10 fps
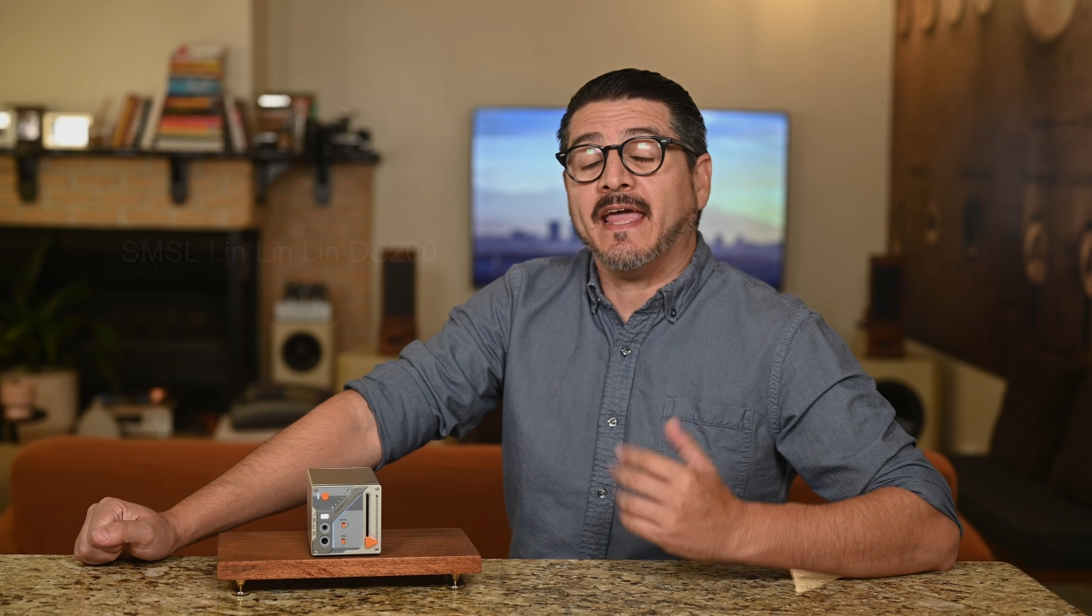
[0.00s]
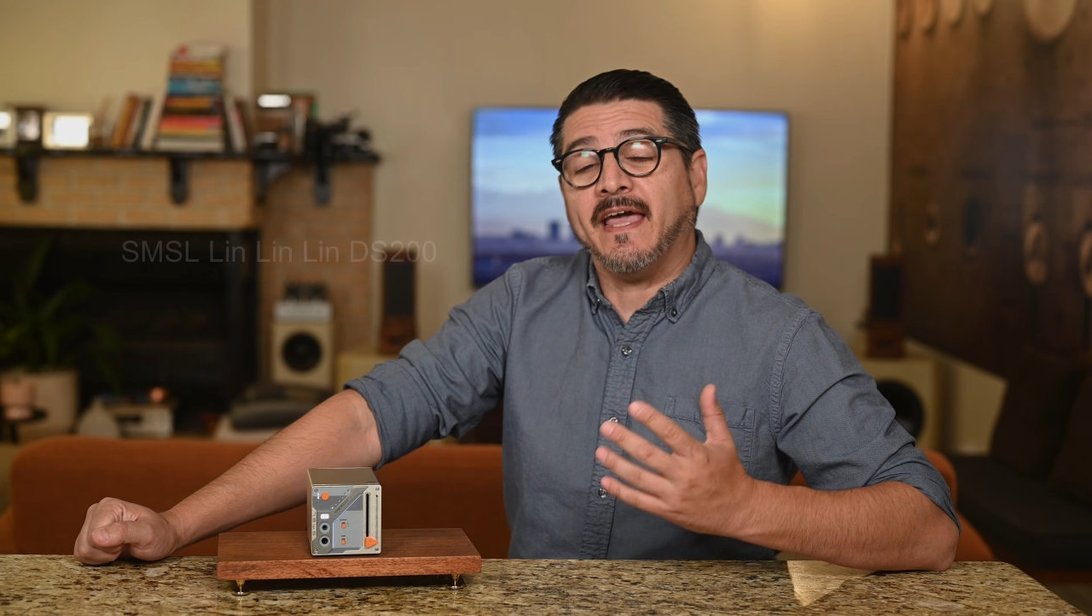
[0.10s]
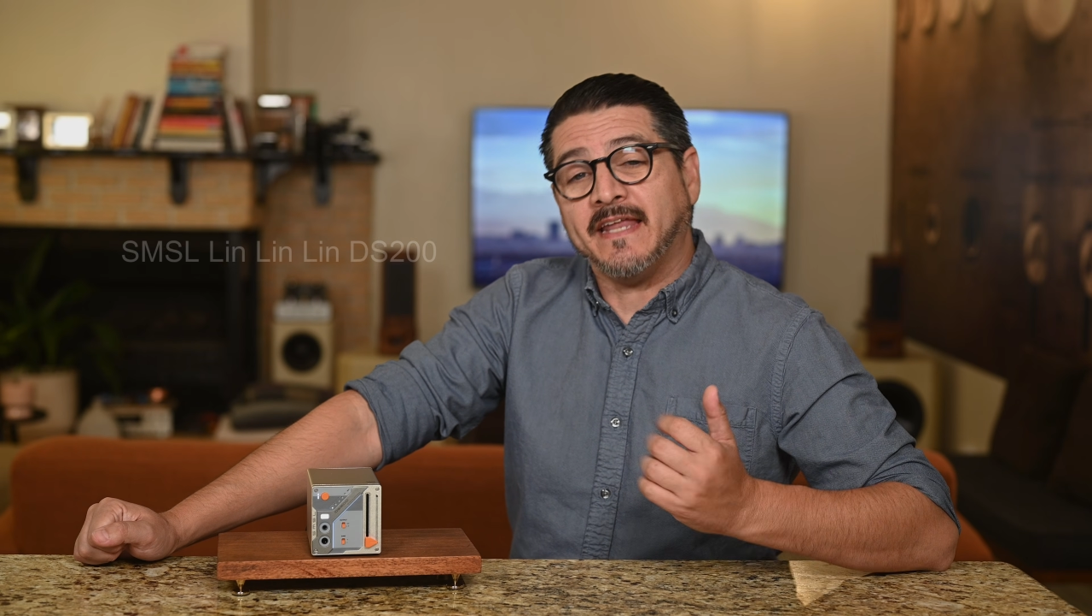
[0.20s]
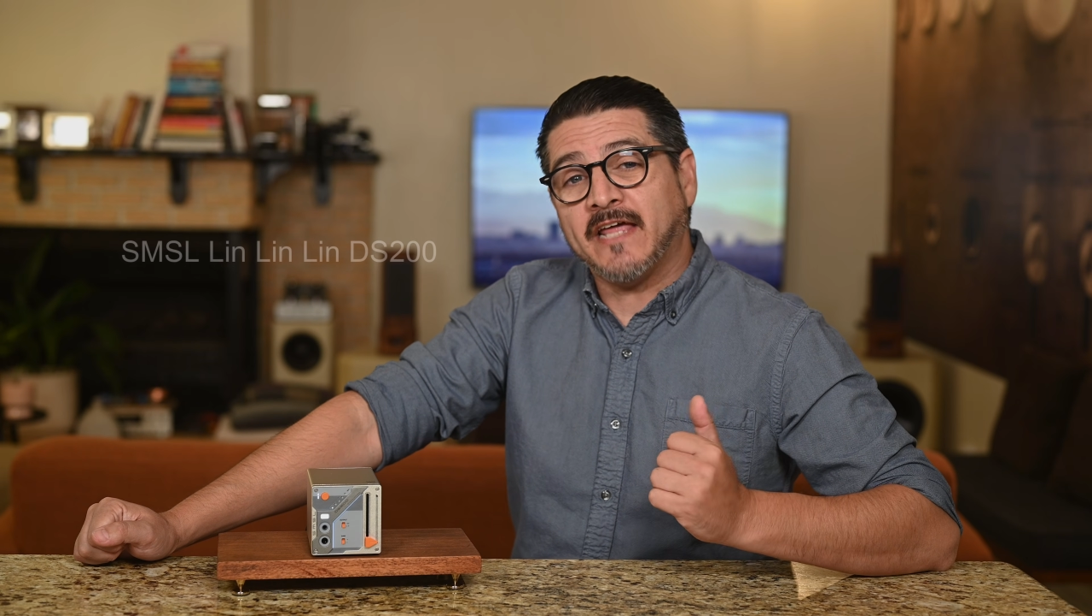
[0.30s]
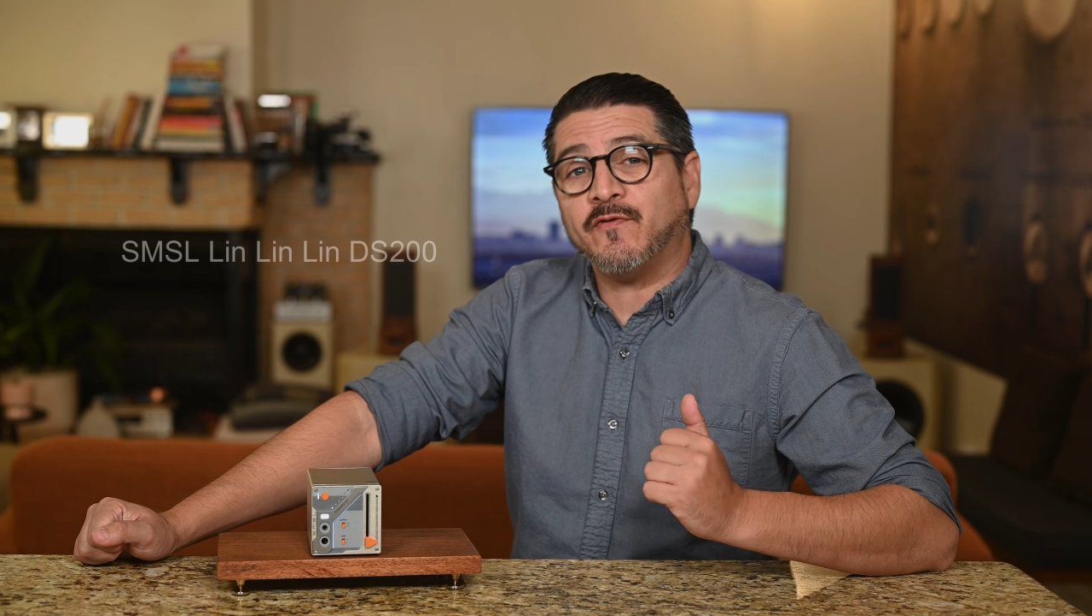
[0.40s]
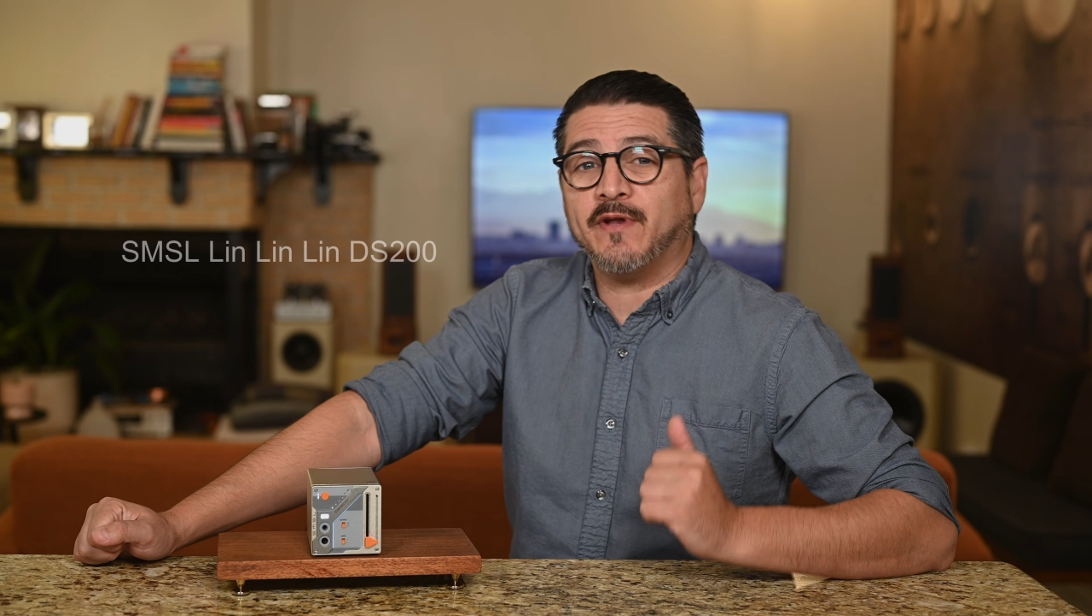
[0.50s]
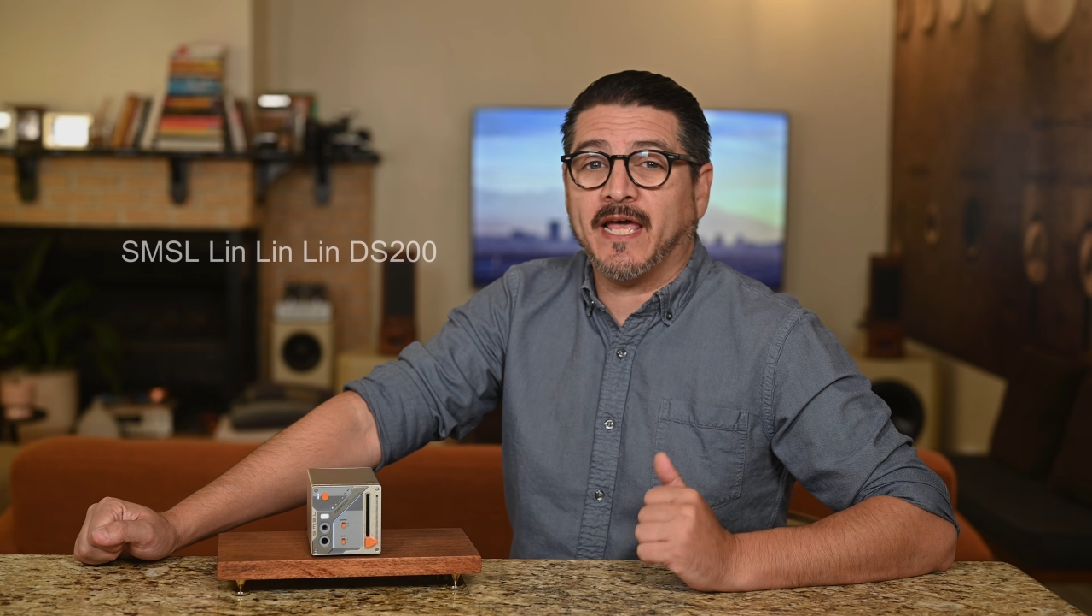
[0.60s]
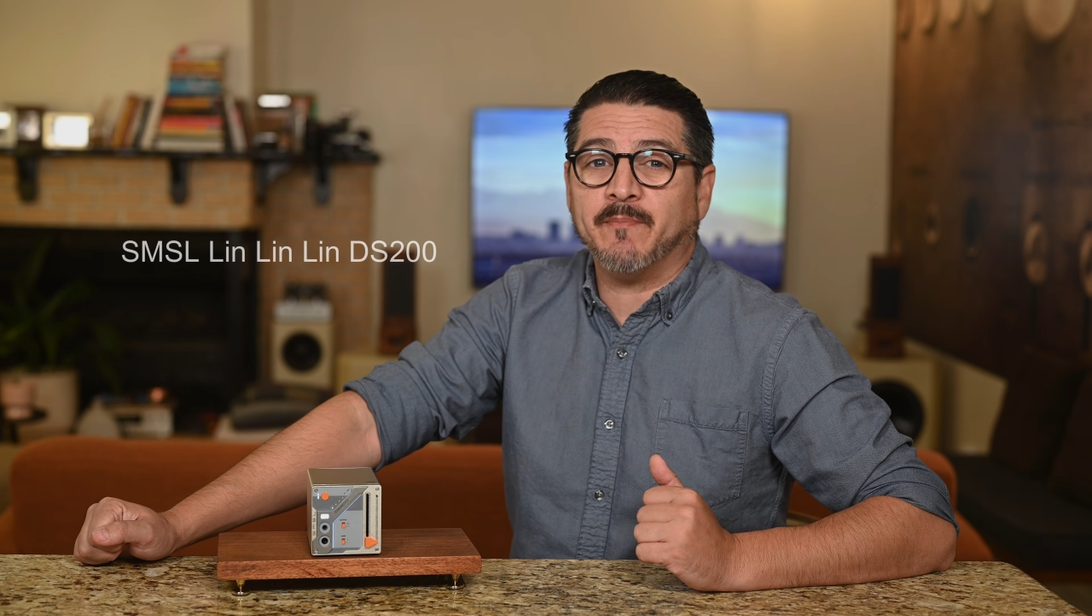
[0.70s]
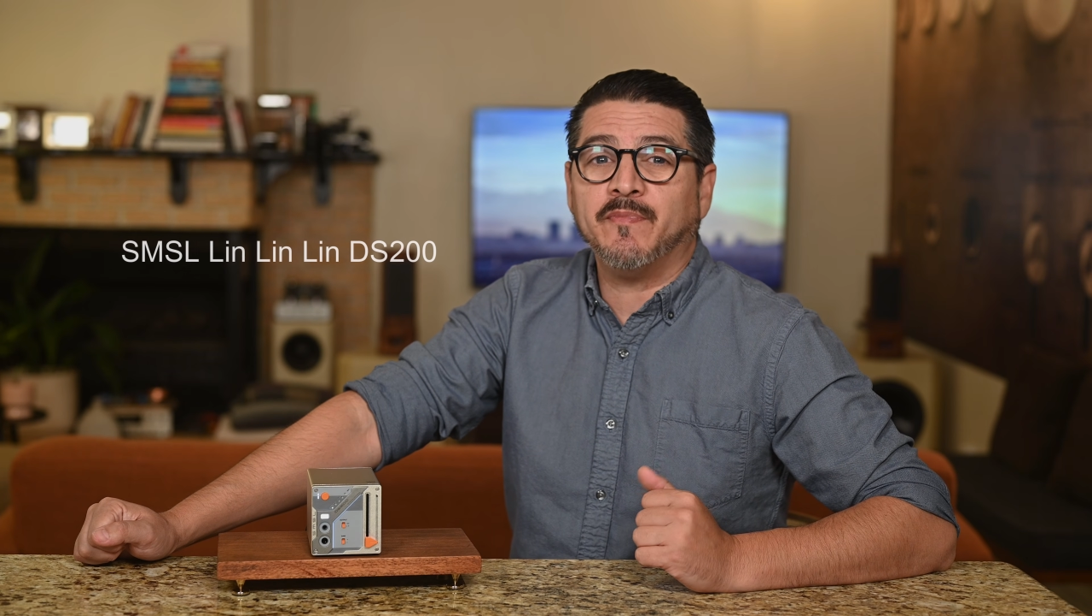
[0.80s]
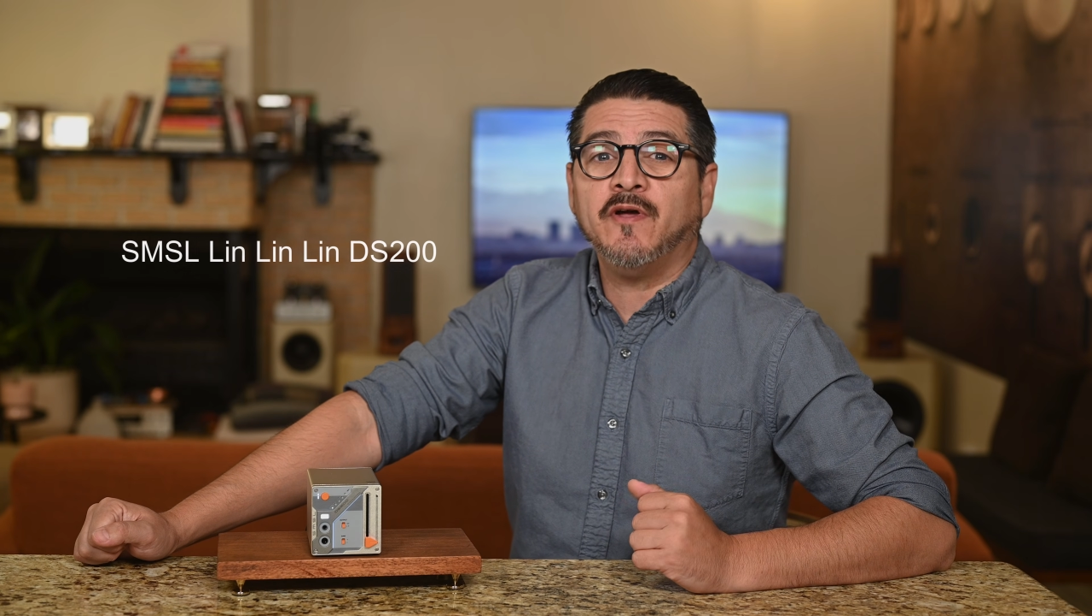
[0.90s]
and headphone amp